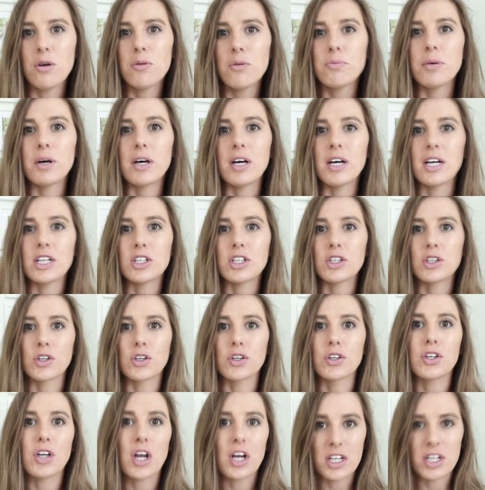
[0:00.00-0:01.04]
but your
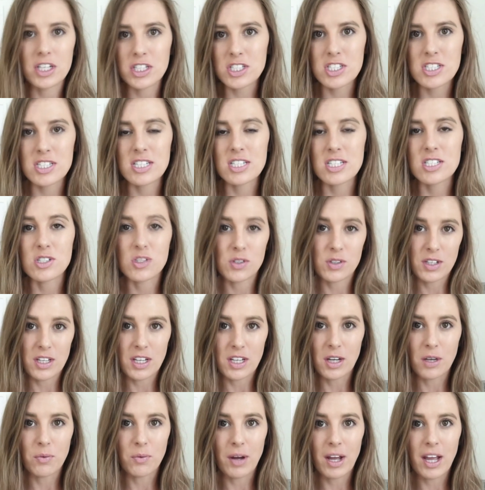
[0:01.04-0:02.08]
youngest is looking
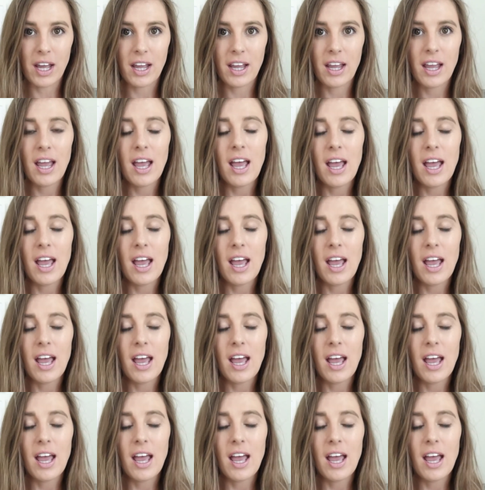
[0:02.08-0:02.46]
away.